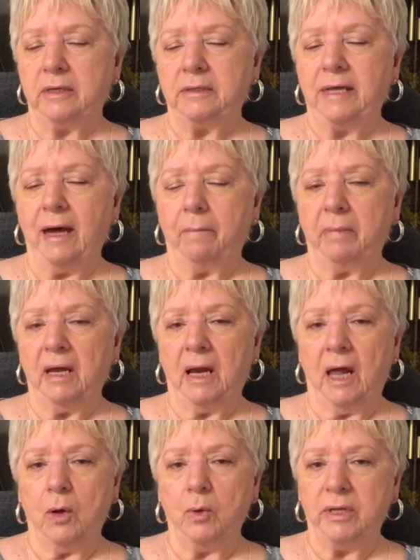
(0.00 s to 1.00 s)
down
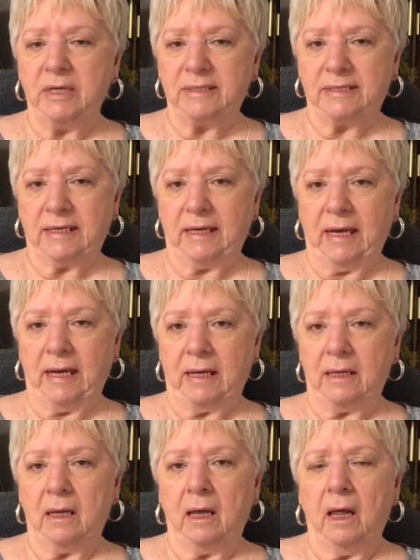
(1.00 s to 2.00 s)
below the
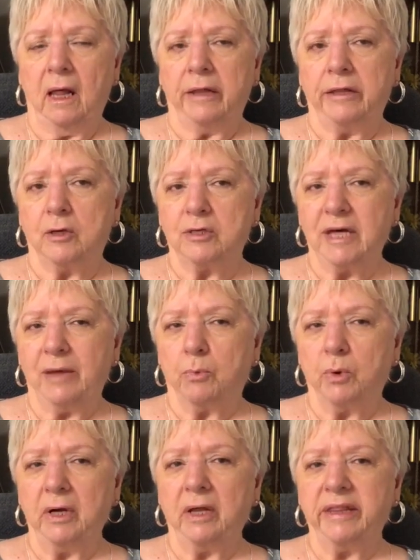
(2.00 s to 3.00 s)
skin, there's a
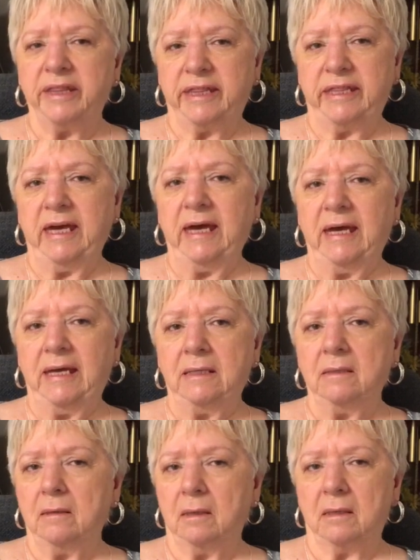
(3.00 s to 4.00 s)
real
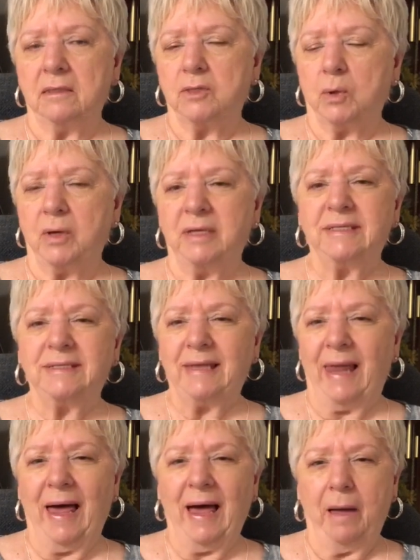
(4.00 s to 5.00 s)
thin, sort of
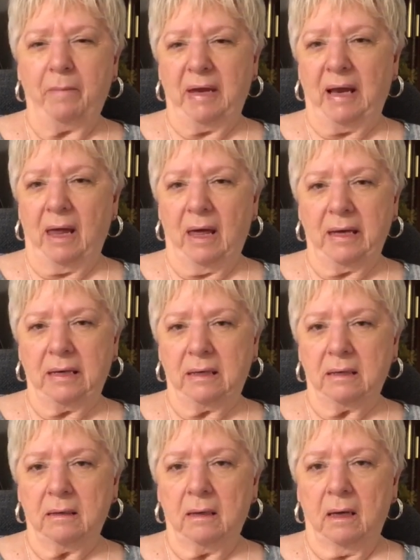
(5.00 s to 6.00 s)
slimy-like
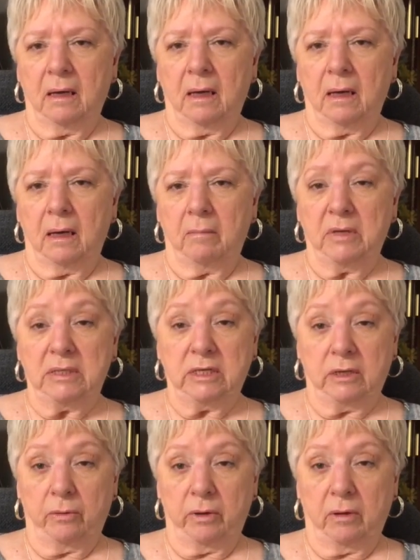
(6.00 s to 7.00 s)

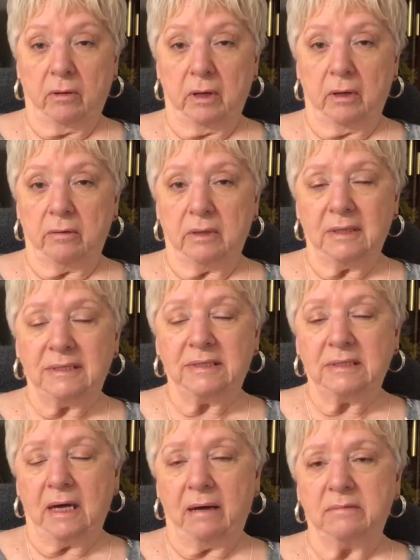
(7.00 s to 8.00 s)
material there.
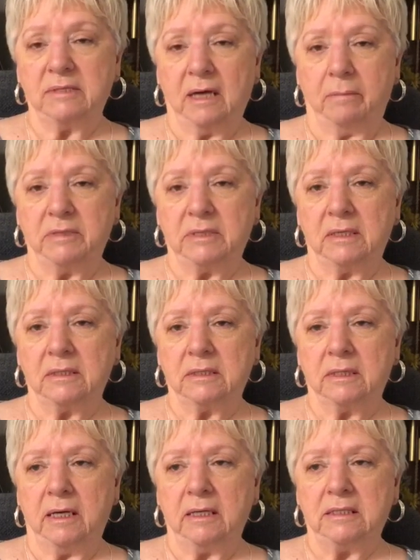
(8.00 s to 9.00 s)
It's a substance
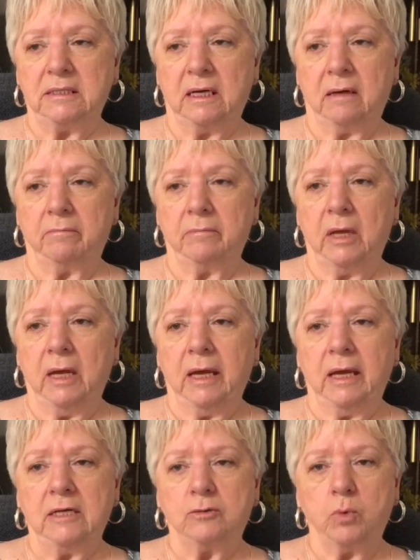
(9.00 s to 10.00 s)
that
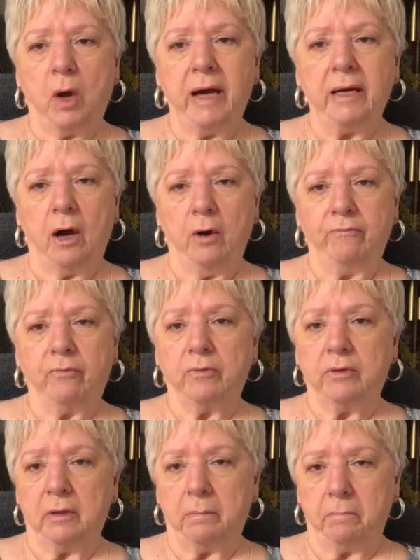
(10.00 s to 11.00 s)
is right over
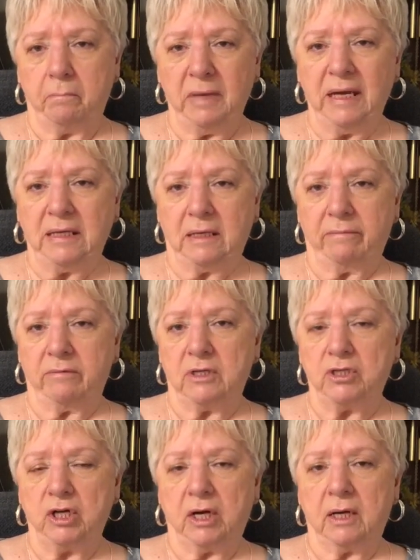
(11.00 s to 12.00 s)
the meat of the
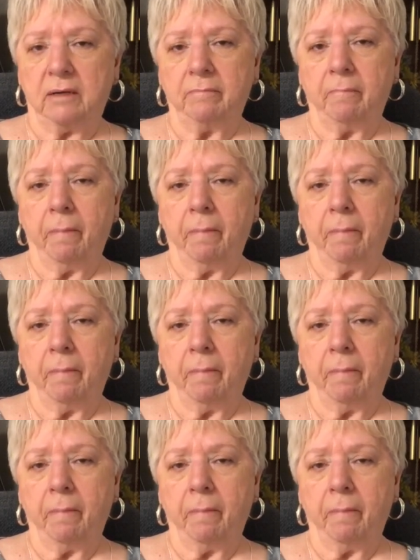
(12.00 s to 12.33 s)
chicken.